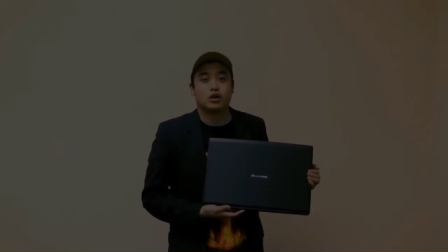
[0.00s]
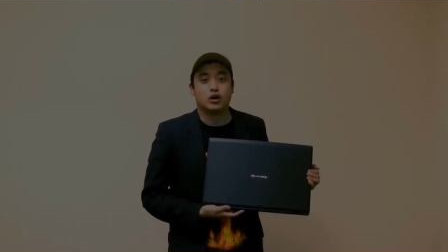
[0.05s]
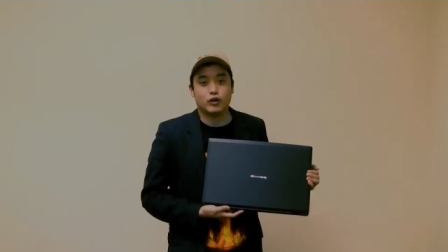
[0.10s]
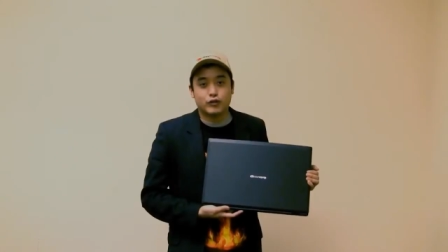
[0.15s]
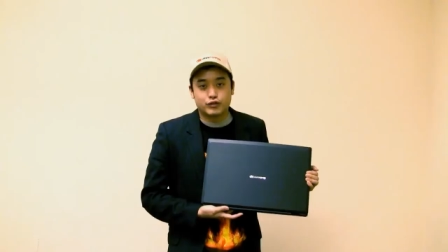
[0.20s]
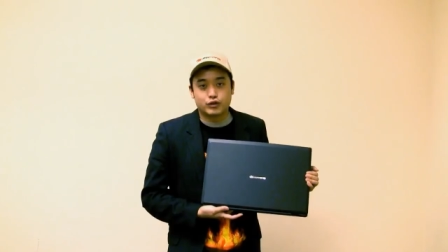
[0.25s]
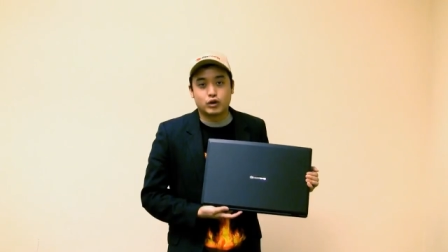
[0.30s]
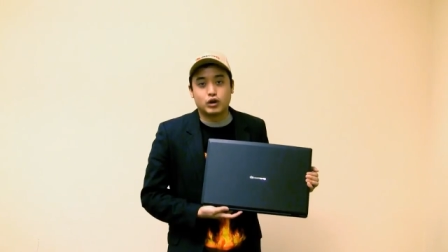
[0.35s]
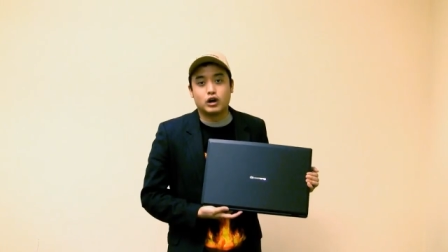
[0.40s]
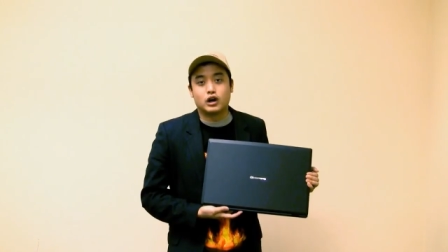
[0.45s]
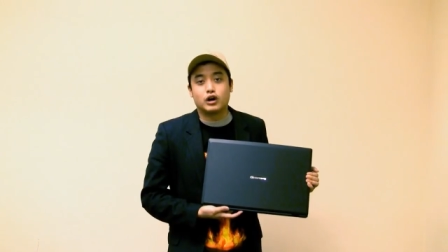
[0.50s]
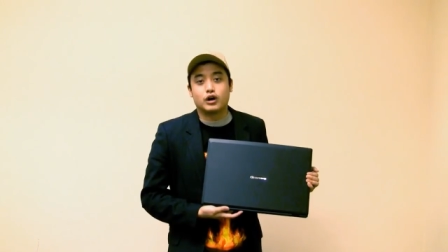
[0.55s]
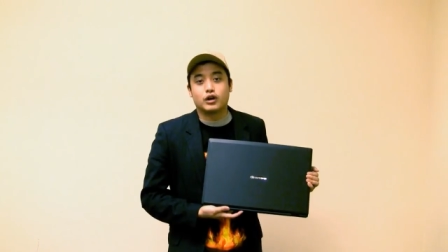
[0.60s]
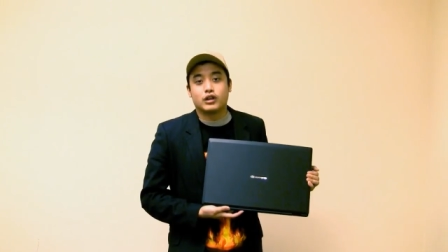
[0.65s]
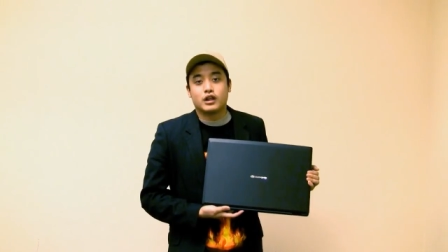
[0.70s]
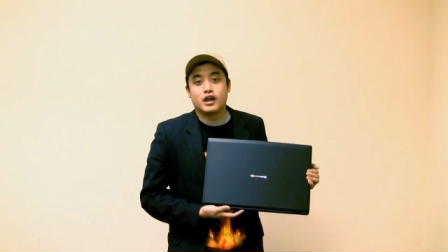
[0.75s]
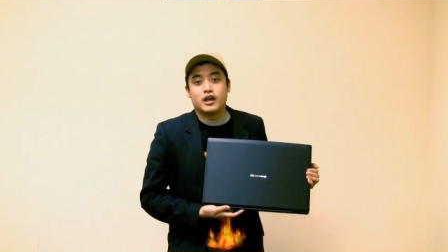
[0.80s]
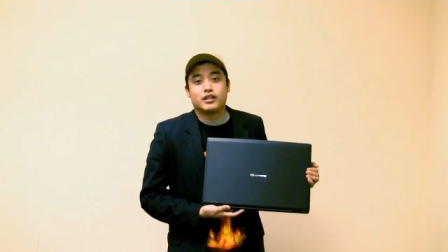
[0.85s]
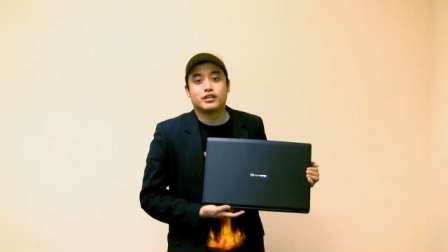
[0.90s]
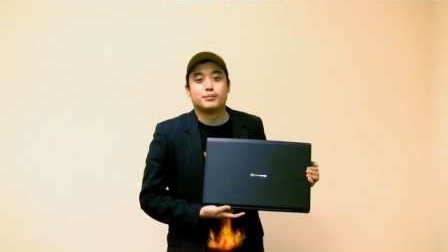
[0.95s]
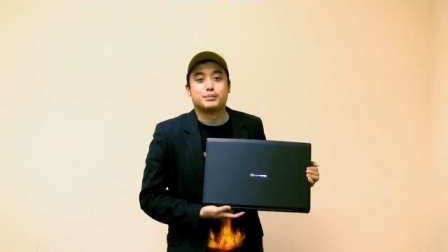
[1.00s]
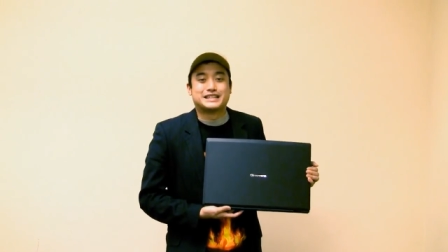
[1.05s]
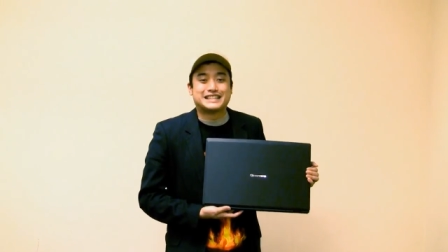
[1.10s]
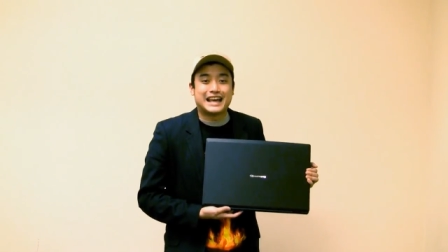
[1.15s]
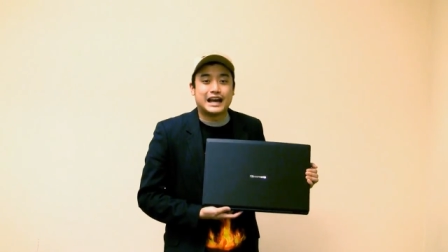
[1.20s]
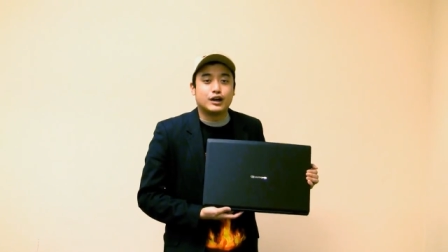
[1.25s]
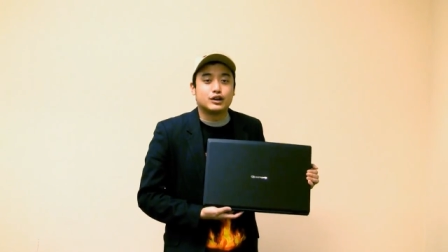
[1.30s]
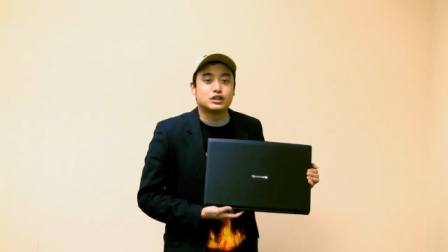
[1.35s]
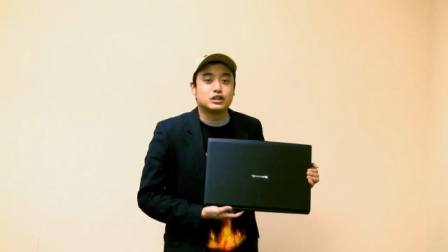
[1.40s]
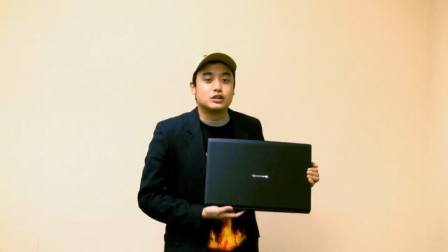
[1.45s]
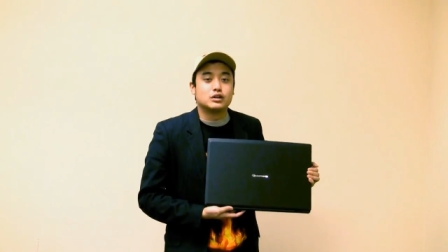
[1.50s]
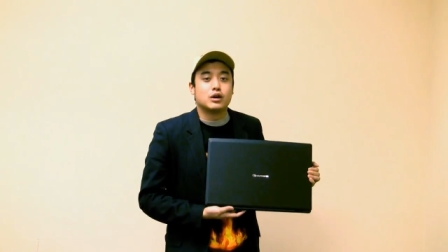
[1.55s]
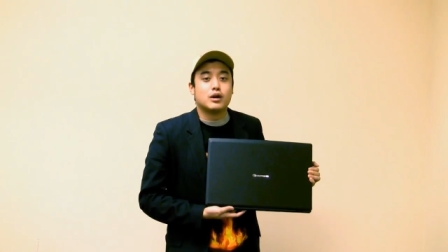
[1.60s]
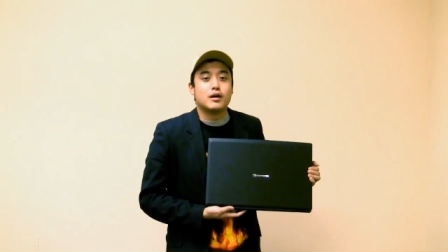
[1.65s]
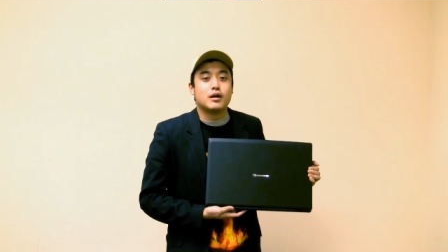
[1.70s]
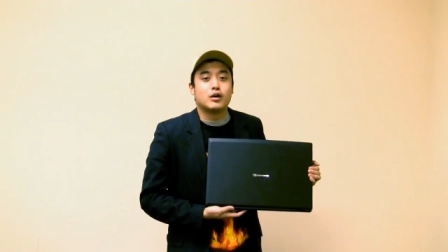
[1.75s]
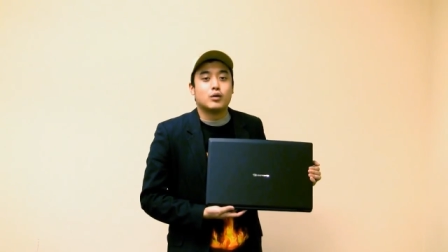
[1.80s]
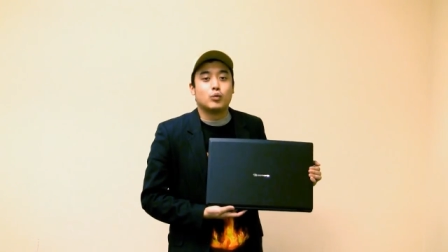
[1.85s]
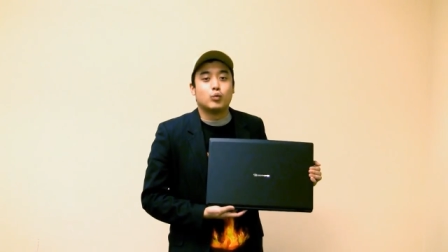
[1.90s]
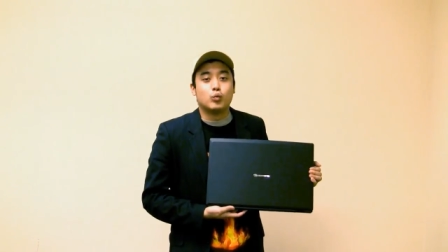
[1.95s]
Overall, the Battalion
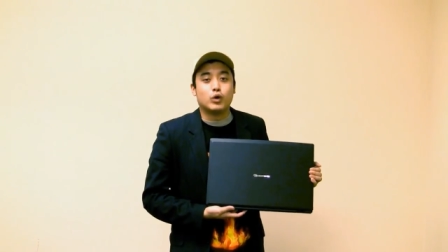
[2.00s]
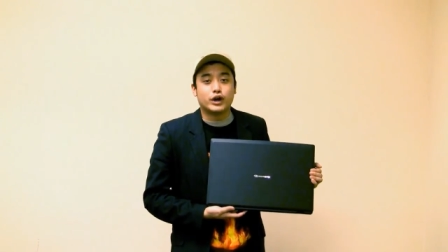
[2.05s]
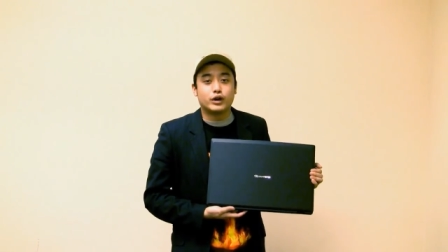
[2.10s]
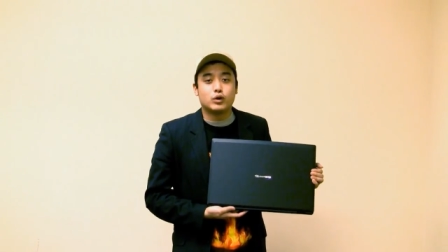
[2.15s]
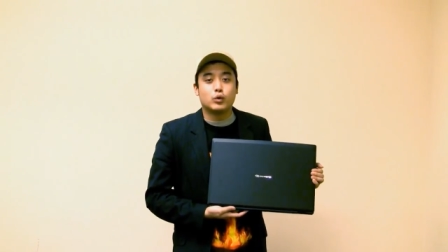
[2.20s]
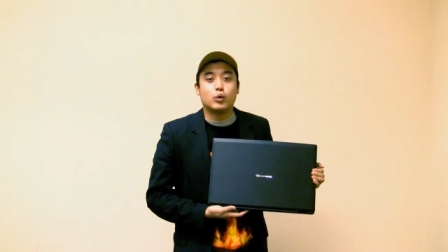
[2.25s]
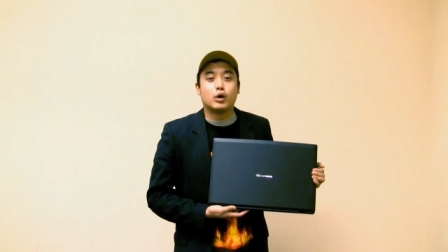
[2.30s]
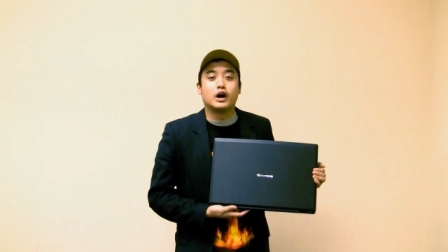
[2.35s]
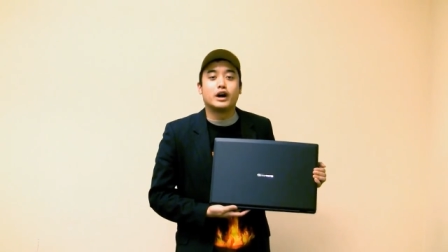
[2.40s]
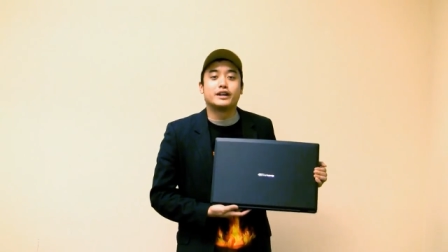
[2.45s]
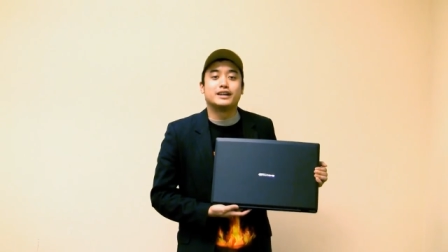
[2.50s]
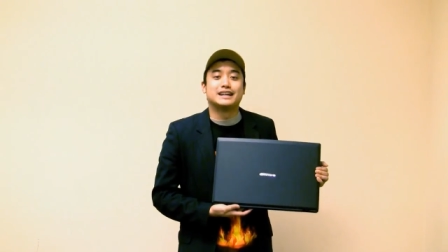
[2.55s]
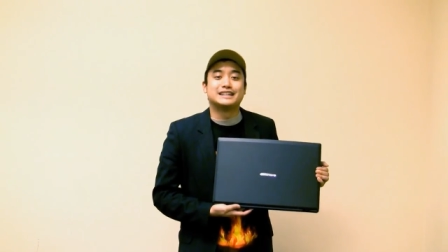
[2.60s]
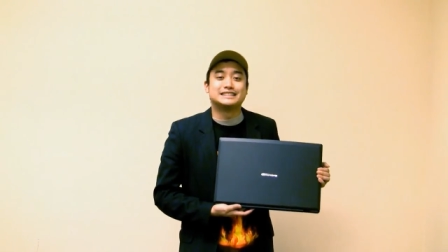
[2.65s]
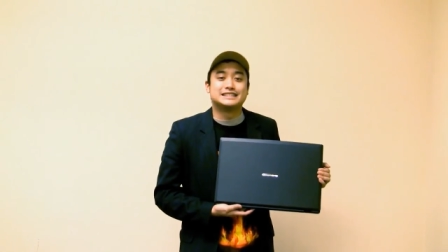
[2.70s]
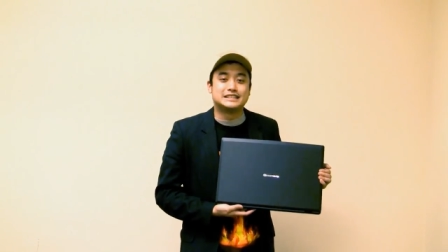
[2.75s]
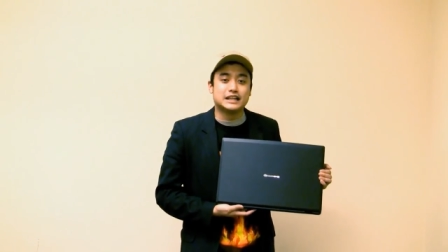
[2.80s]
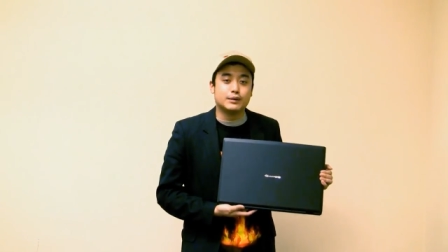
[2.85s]
101